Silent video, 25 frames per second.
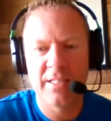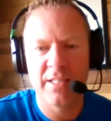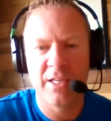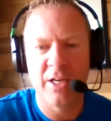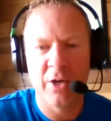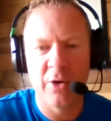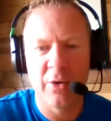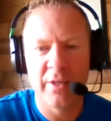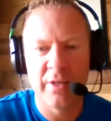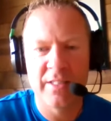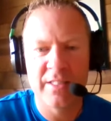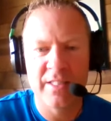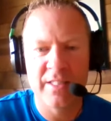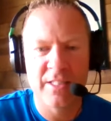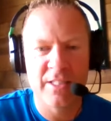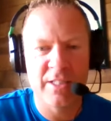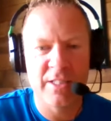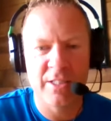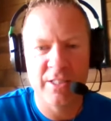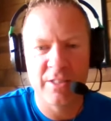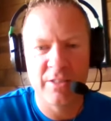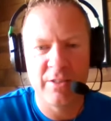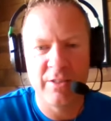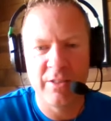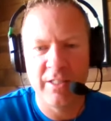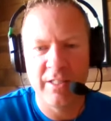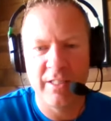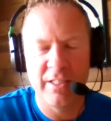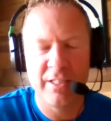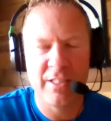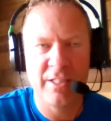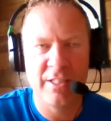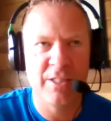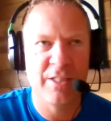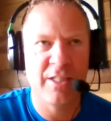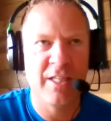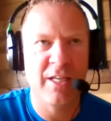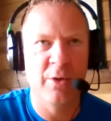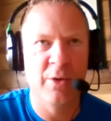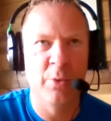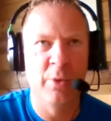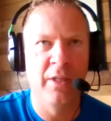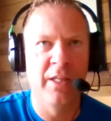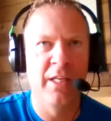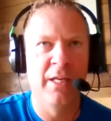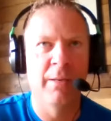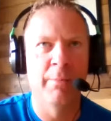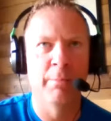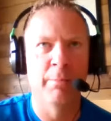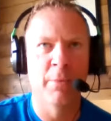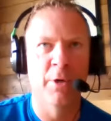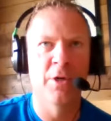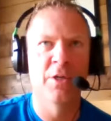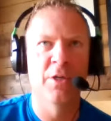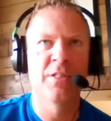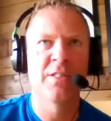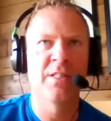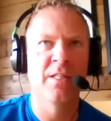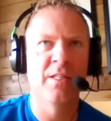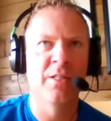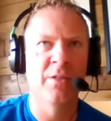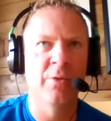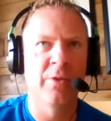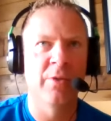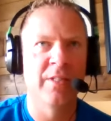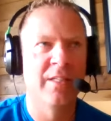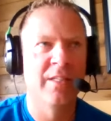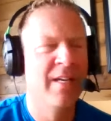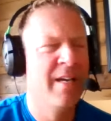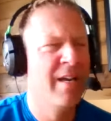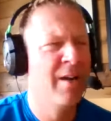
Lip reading: It's just you just get really immersed into it.